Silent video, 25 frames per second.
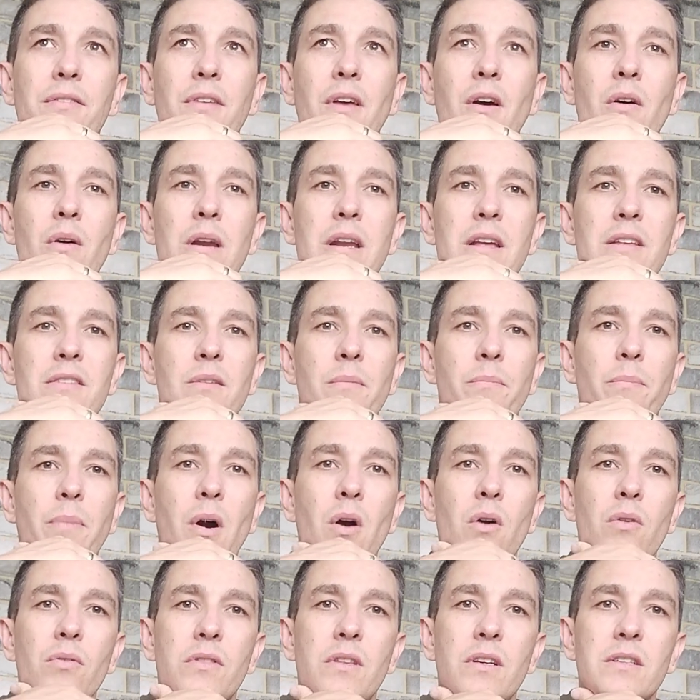So it is a
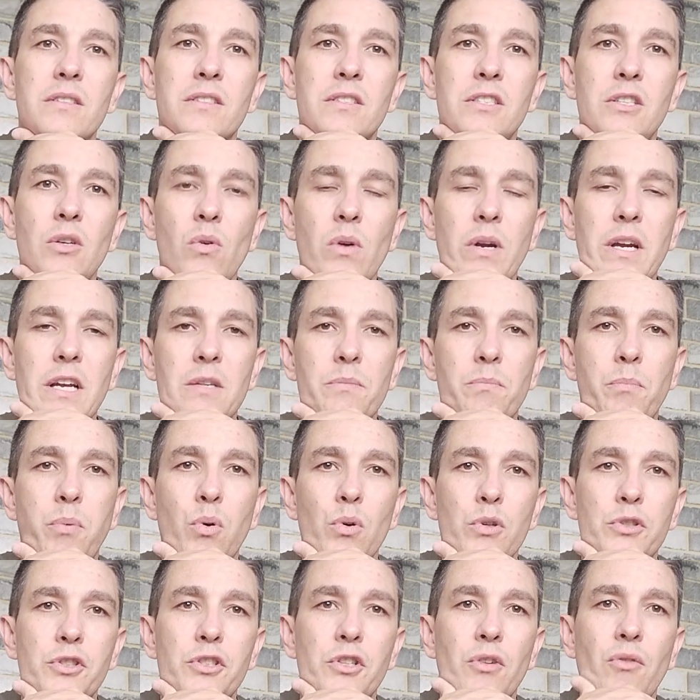boat that still gets
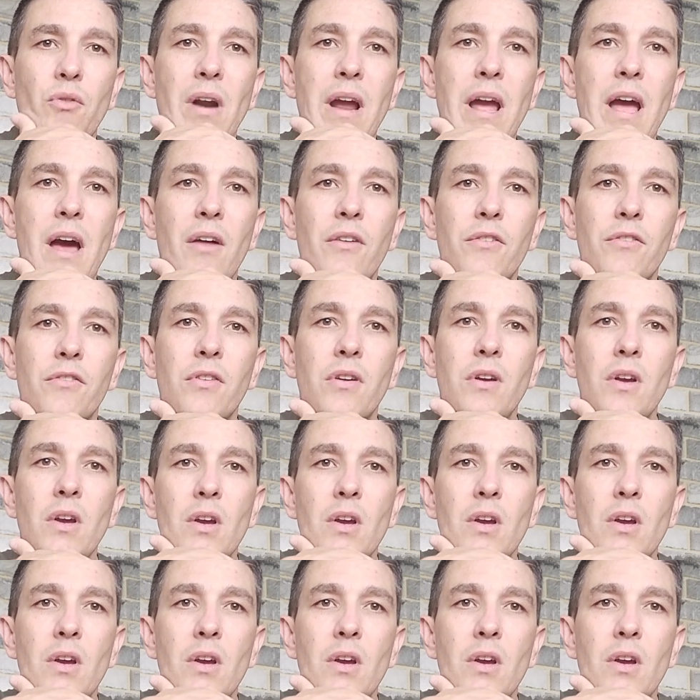pushed around